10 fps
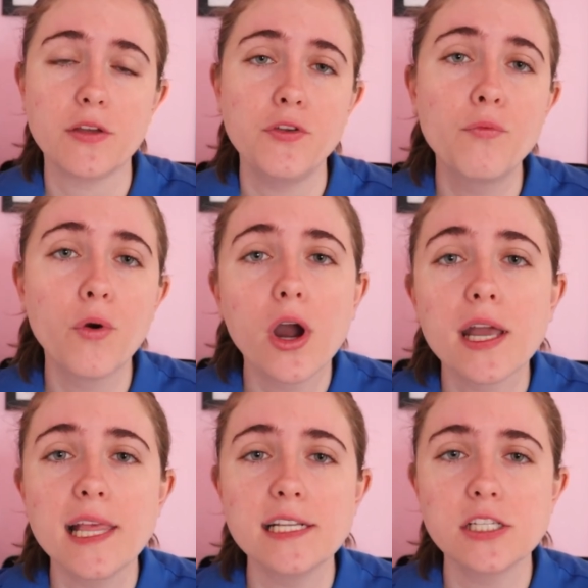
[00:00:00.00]
If you work
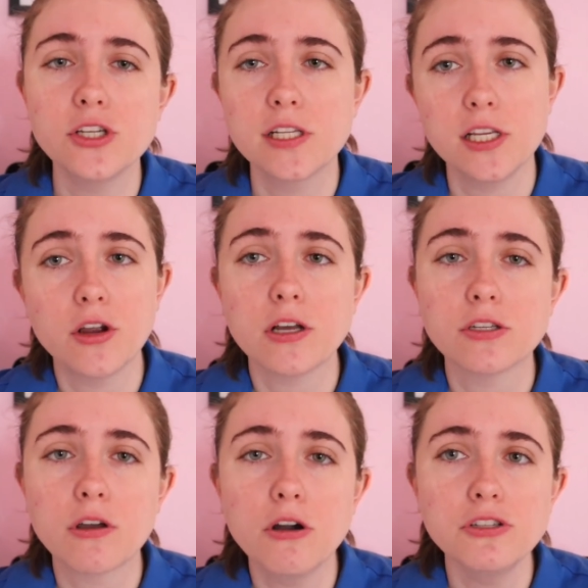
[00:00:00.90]
in that district and you're
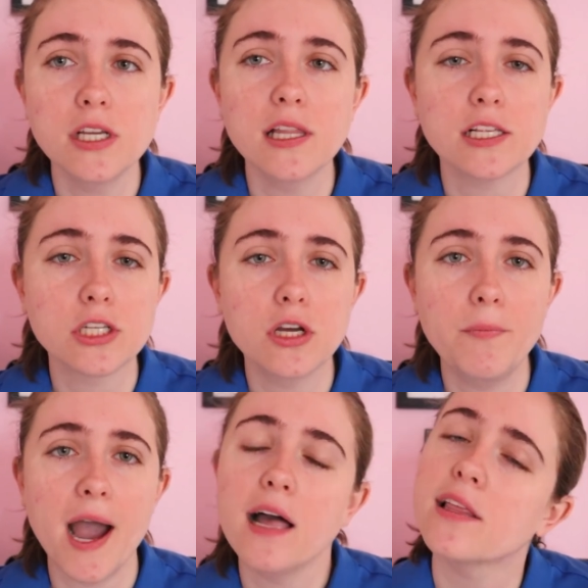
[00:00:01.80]
also coaching, that's a
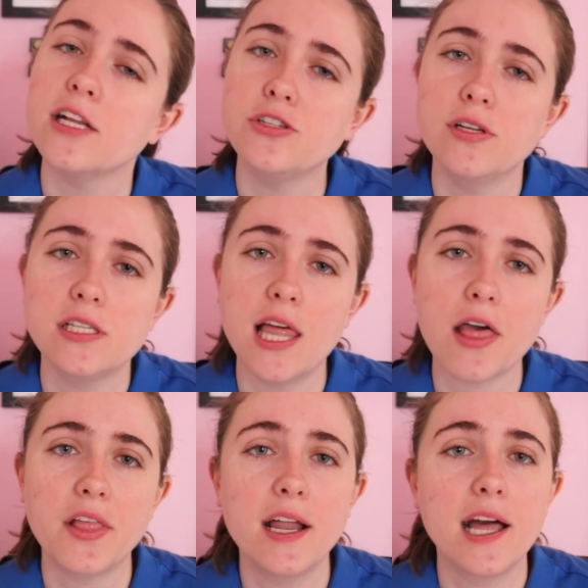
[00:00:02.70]
good path, get you into
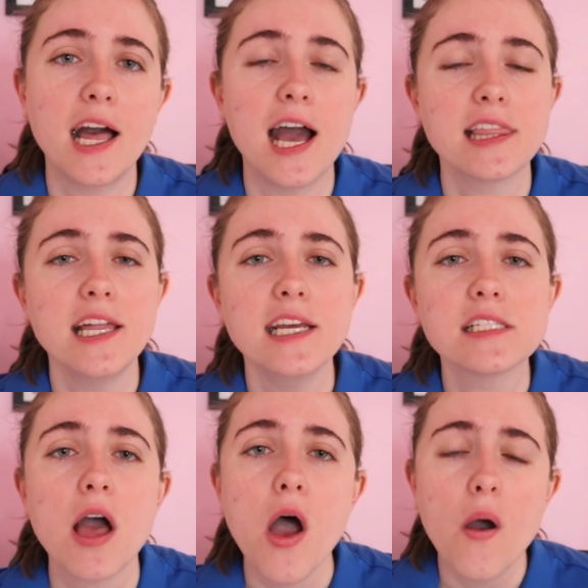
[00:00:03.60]
the
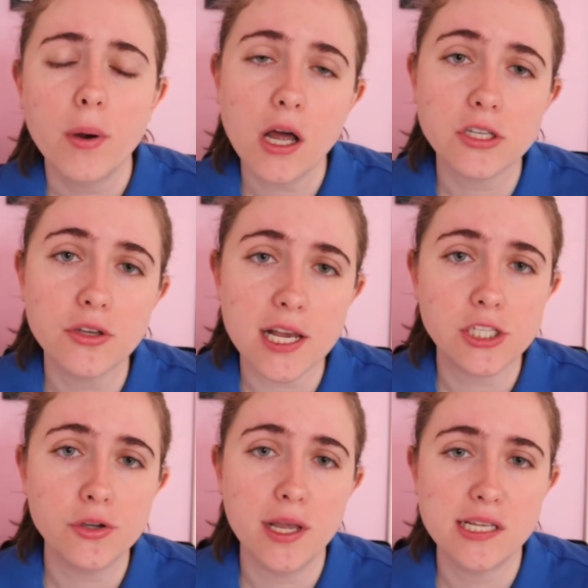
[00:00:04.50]
athletics, but also
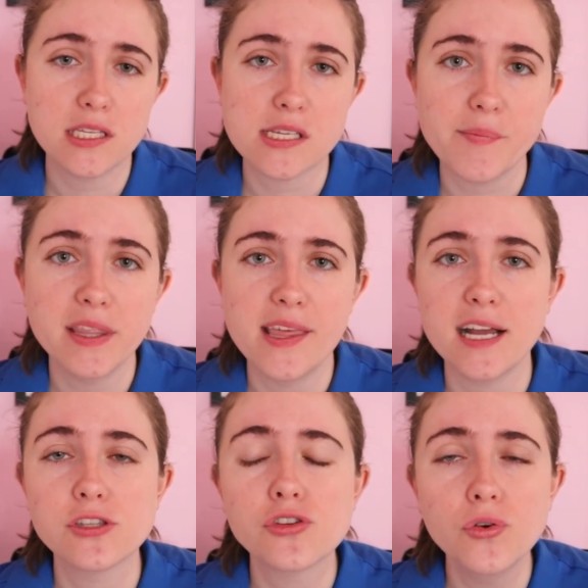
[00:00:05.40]
get you into some of
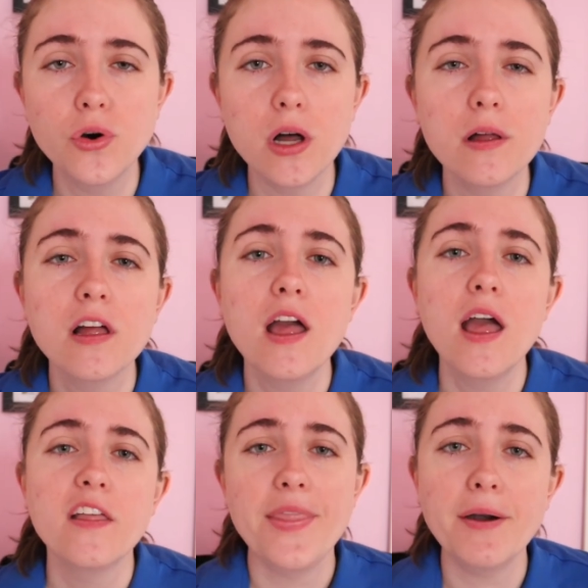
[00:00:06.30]
that school.
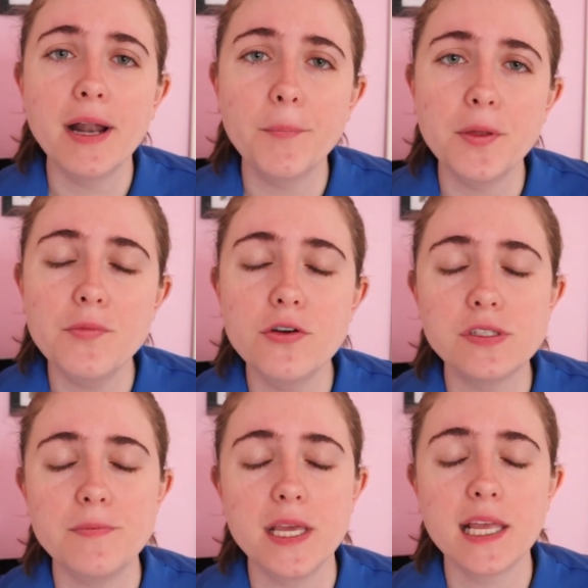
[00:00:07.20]
That would help you move
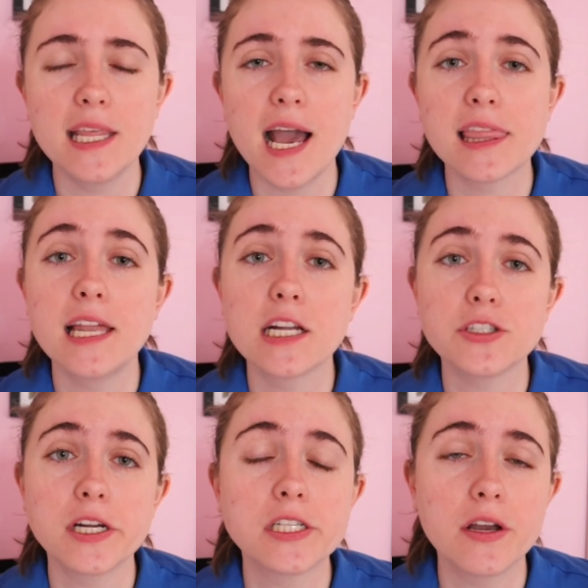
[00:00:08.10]
to being the athletic
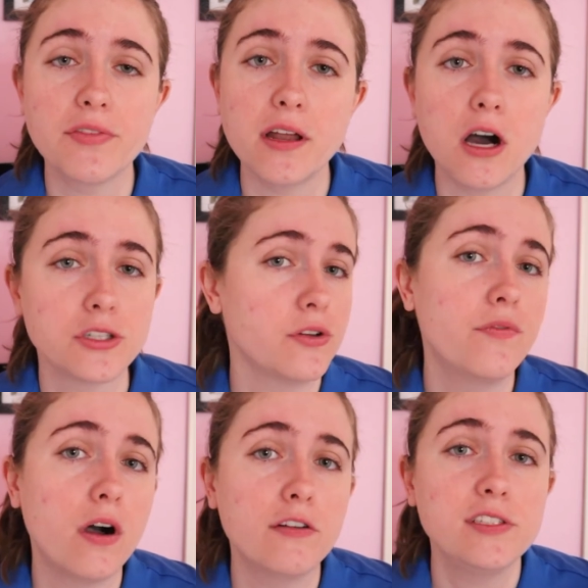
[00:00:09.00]
director if that also
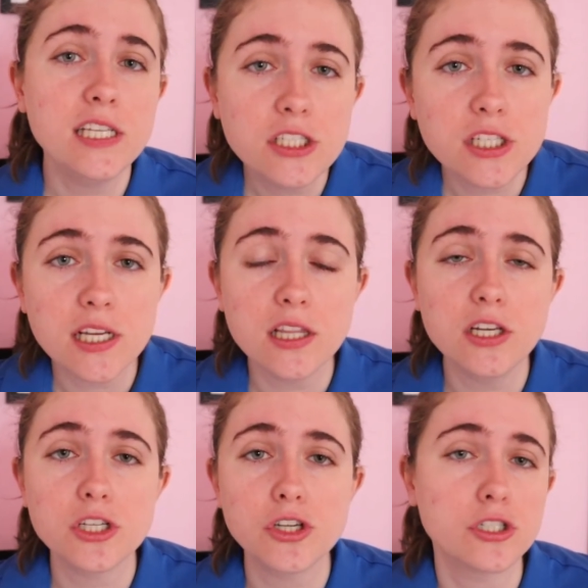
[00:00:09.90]
involved teaching in the
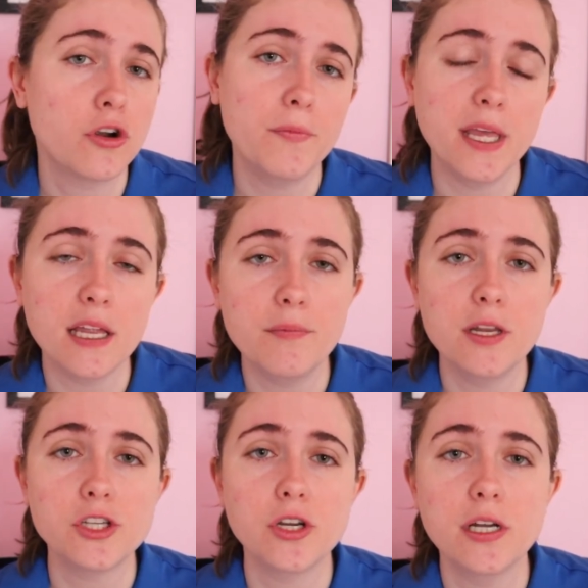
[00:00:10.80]
district or being an
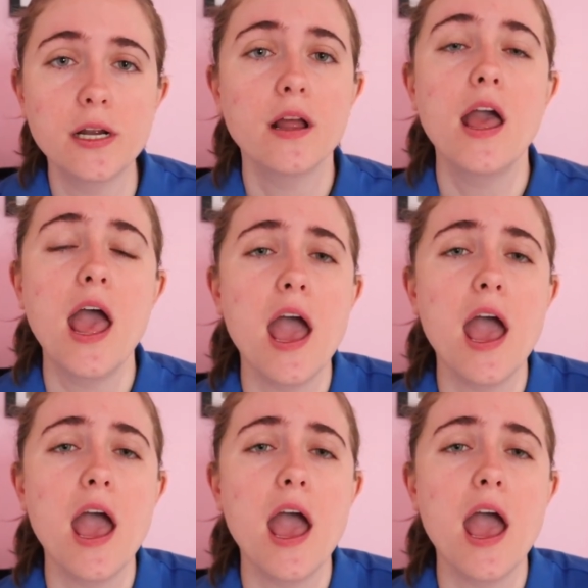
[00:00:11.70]
administrator.